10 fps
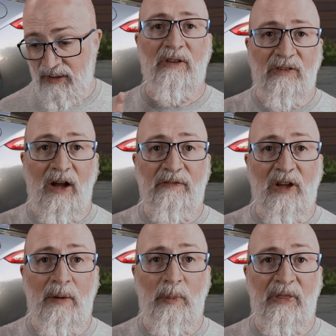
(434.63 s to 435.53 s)
The soft
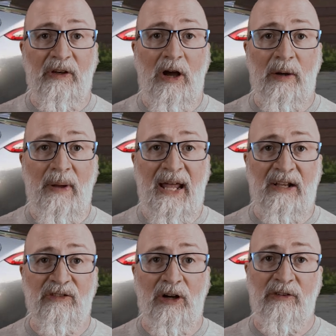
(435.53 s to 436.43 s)
top with an
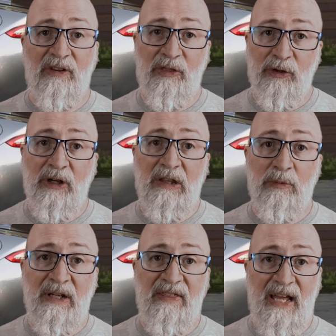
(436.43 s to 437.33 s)
automatic starts at
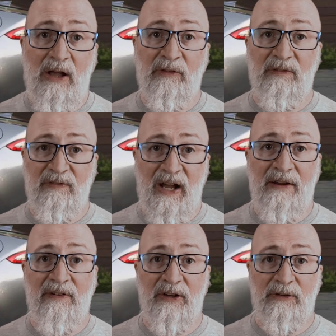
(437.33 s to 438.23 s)

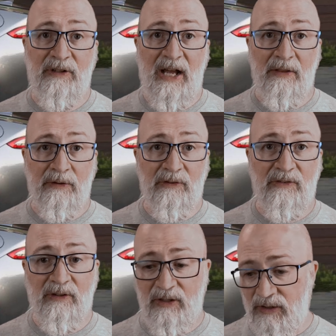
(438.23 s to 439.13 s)

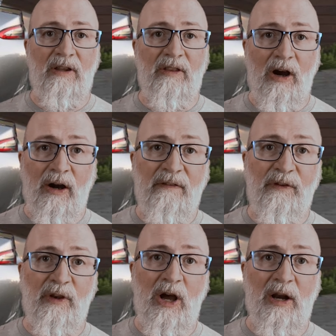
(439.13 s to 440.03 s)
$33,500. The RF
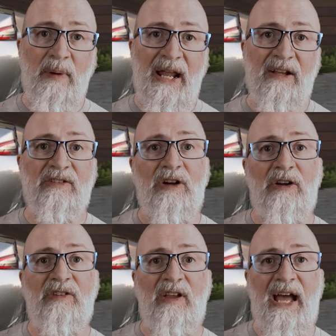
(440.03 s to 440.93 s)
with an automatic
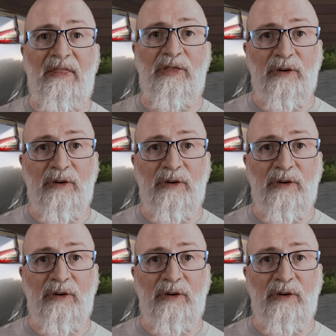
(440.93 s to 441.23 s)
starts at